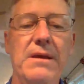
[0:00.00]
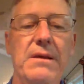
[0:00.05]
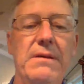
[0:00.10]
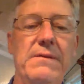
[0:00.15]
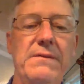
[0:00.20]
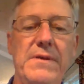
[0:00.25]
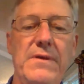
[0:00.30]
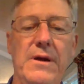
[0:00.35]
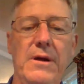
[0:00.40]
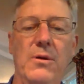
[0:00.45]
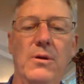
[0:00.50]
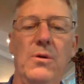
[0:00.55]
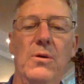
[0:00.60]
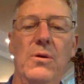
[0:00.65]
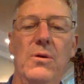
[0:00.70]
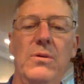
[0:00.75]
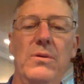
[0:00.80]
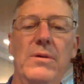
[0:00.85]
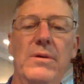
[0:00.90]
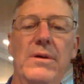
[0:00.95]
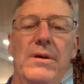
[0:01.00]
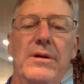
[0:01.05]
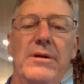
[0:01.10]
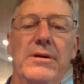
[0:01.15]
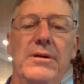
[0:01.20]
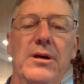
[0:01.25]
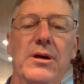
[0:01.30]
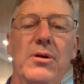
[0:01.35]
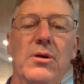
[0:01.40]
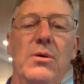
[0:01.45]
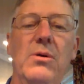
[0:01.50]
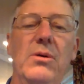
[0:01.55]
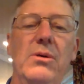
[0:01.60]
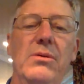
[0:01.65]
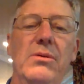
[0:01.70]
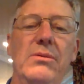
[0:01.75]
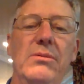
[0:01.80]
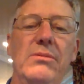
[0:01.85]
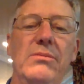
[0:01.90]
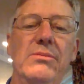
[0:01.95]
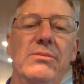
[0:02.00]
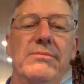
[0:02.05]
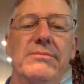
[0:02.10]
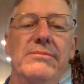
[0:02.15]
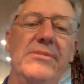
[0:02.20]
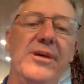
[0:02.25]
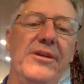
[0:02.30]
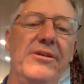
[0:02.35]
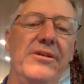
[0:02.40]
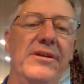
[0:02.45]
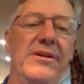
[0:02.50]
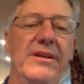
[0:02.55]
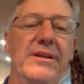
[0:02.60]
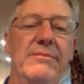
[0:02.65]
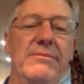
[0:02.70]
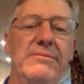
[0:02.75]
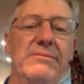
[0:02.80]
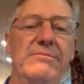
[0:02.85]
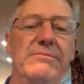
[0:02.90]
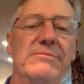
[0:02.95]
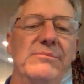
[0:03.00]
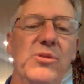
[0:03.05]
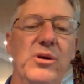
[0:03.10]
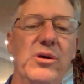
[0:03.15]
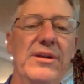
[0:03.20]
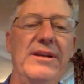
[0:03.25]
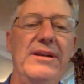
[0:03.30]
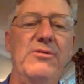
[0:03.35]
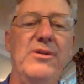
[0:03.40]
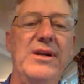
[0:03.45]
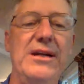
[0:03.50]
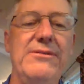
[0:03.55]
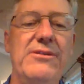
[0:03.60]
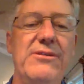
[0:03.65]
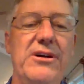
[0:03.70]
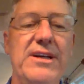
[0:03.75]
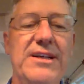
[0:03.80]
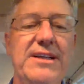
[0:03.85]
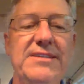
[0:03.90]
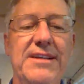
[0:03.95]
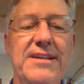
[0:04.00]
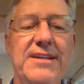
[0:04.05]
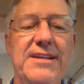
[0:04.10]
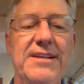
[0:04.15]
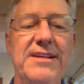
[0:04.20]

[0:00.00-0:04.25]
So I don't know, other than more than what I've already said.